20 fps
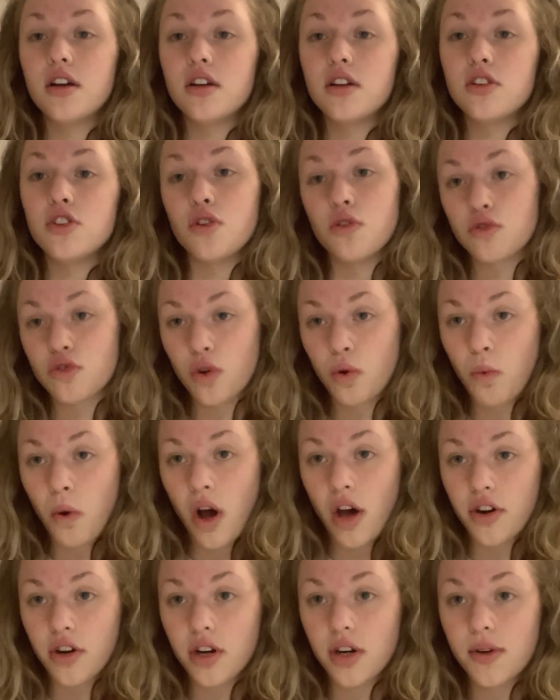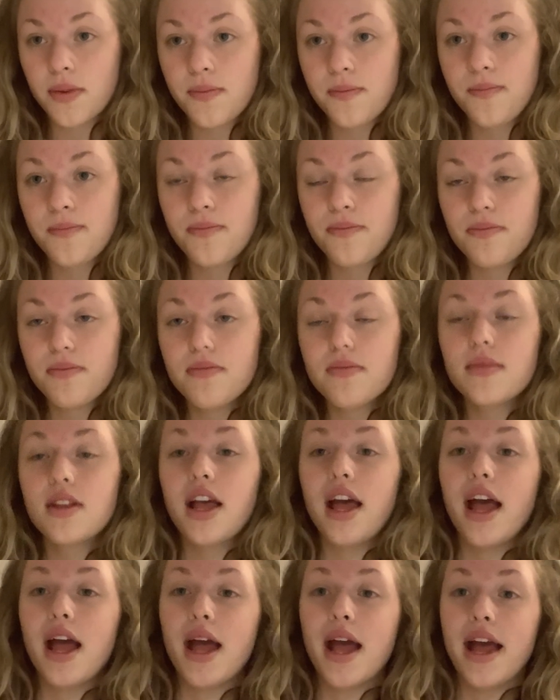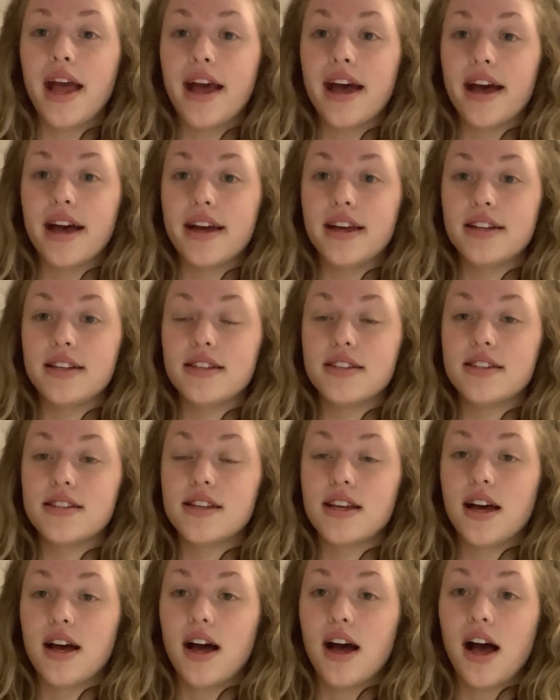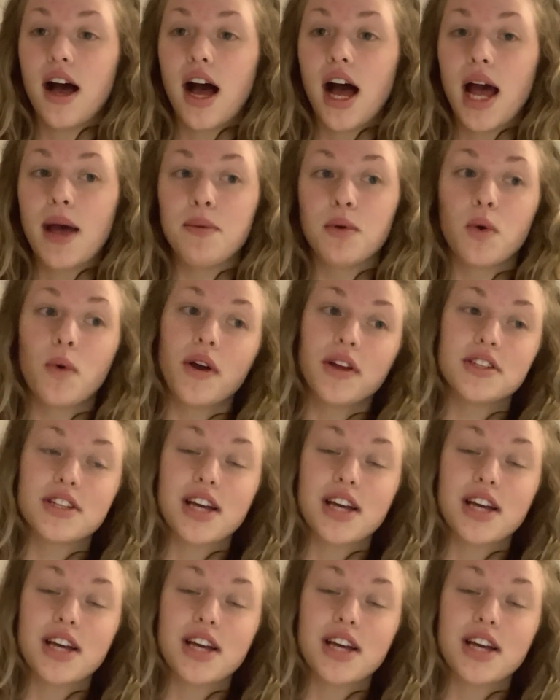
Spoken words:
neutral water, and I'm going to